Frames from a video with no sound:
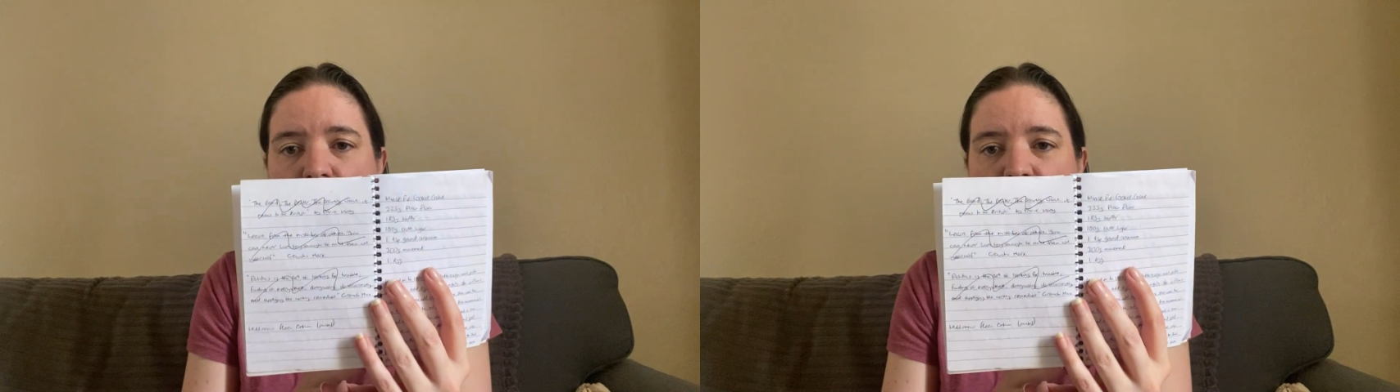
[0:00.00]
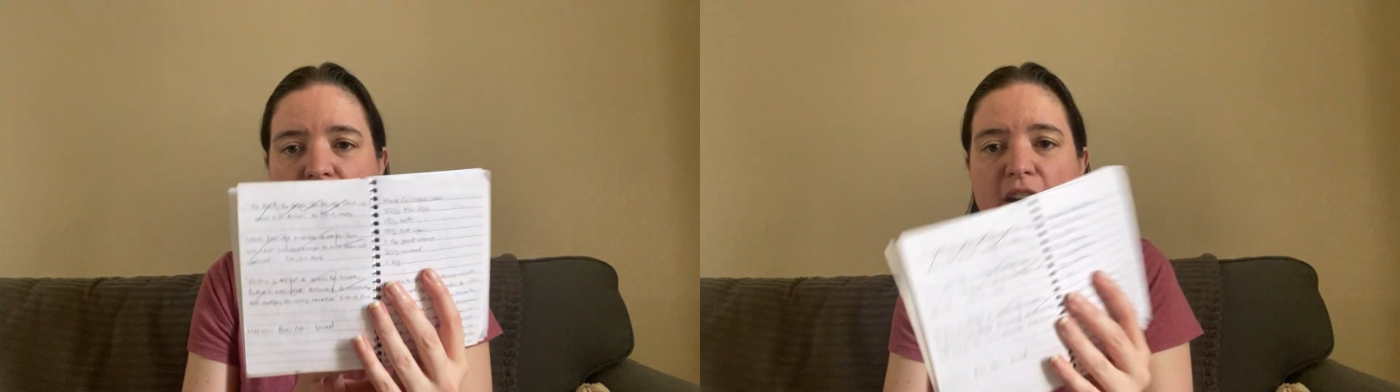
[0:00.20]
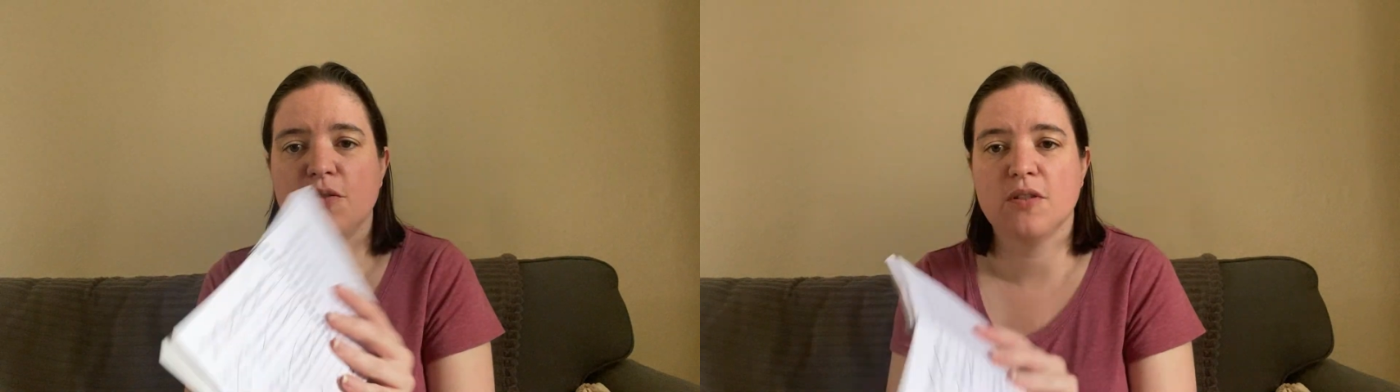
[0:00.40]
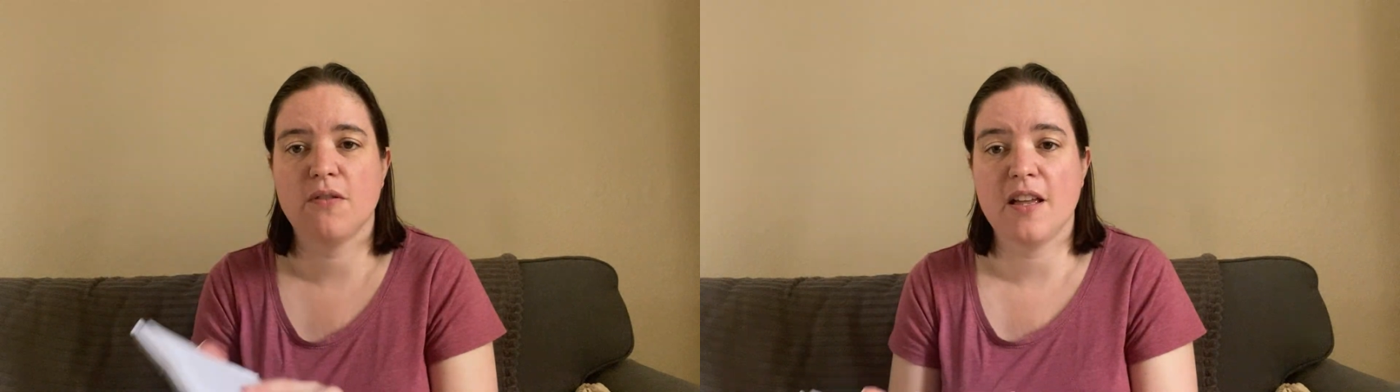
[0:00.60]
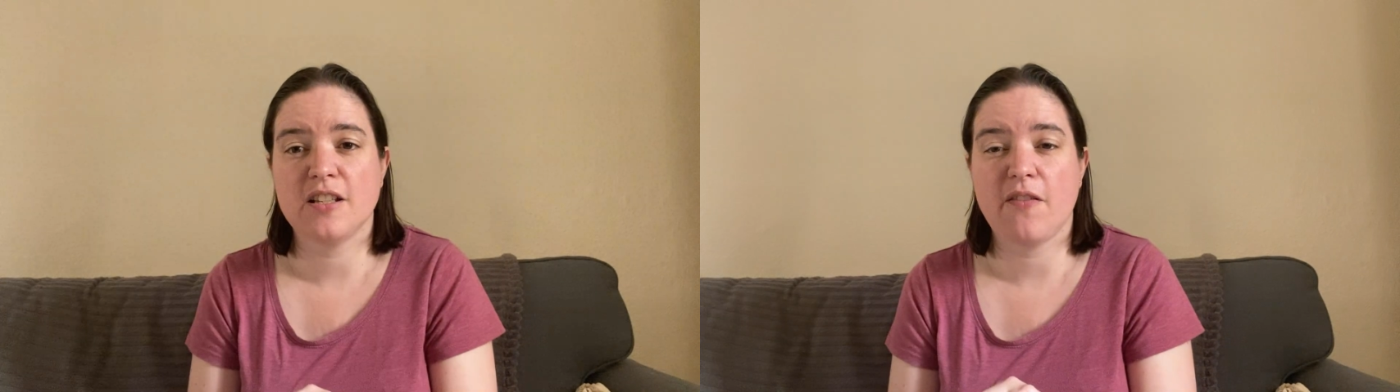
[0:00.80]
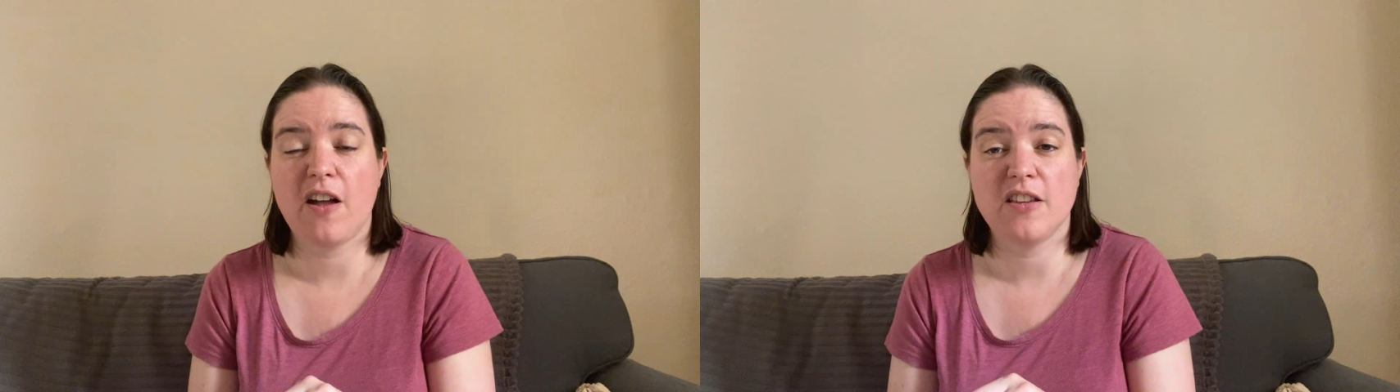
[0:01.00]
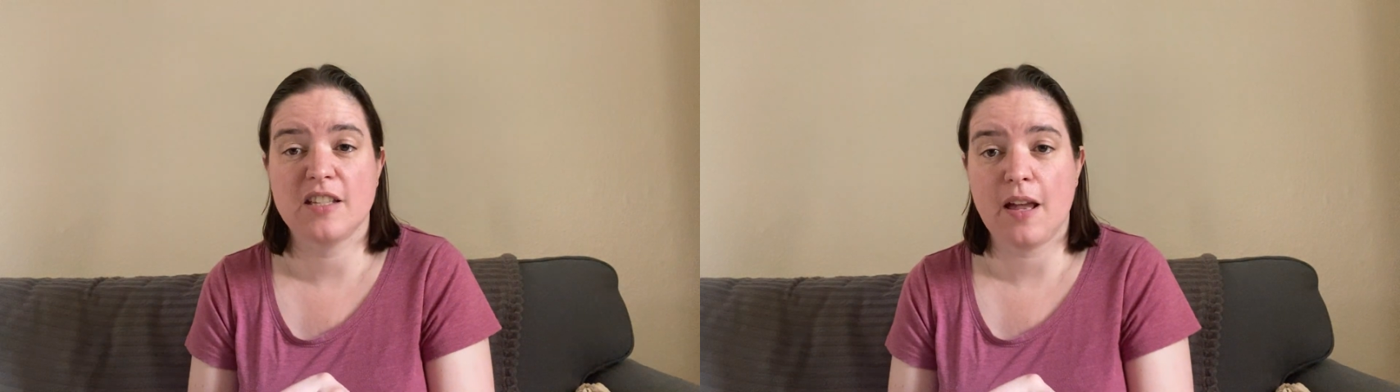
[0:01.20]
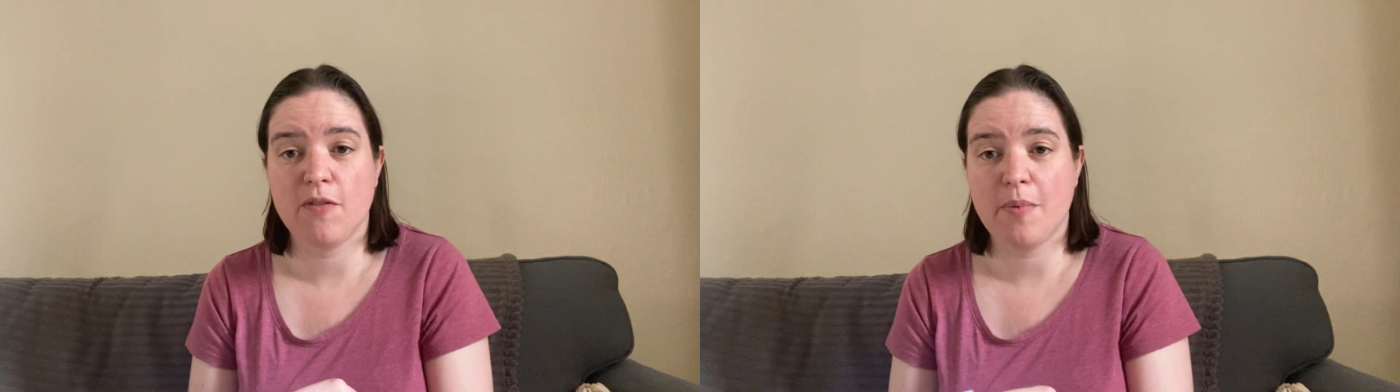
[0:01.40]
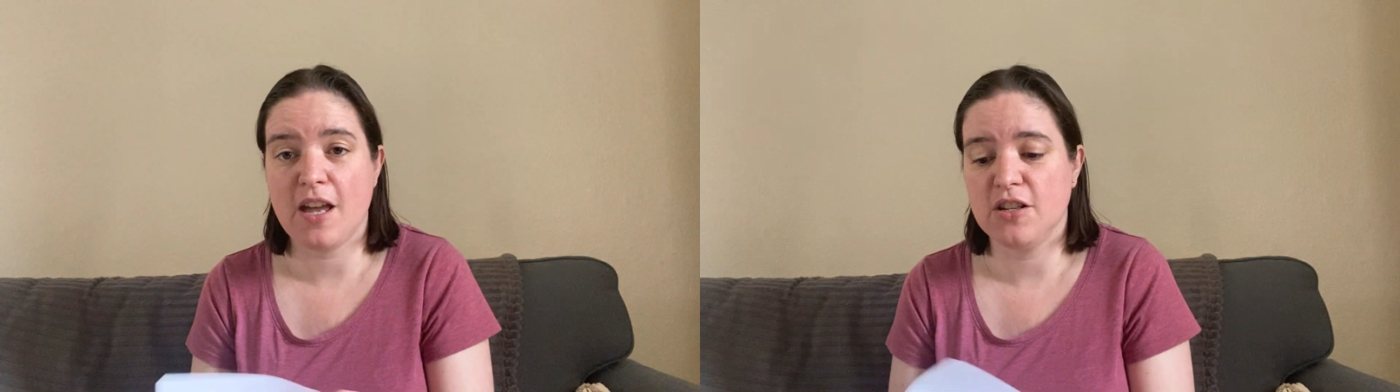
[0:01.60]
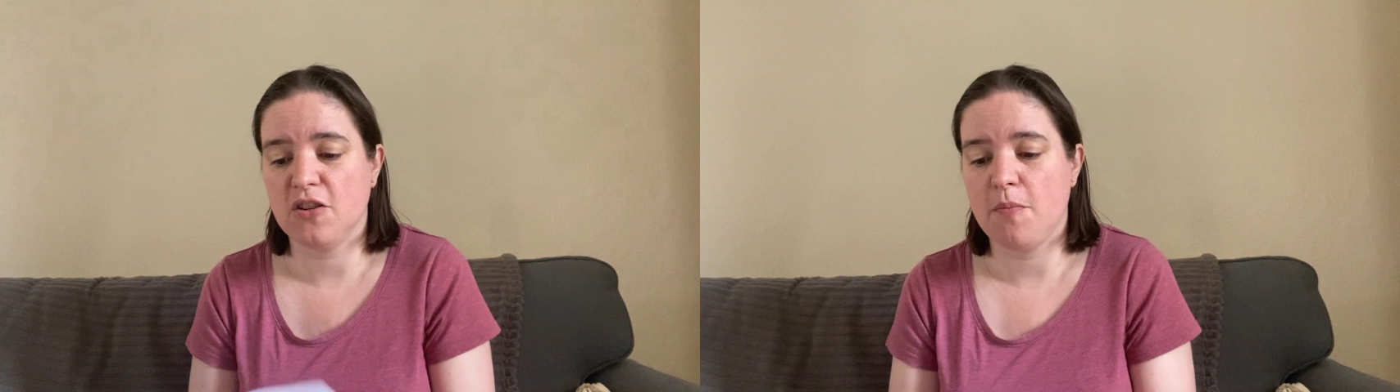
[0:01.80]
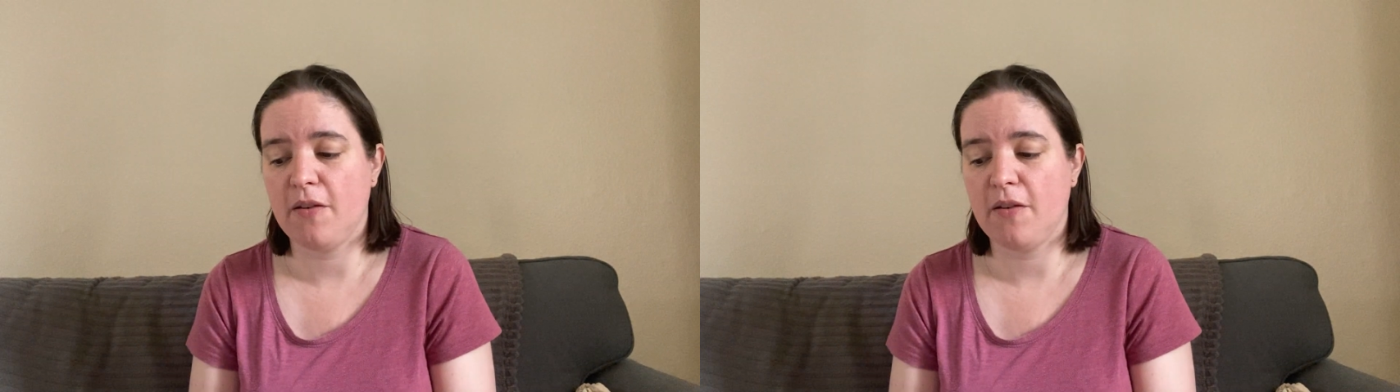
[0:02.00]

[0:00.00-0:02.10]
titles of things. I've either saved the pages on my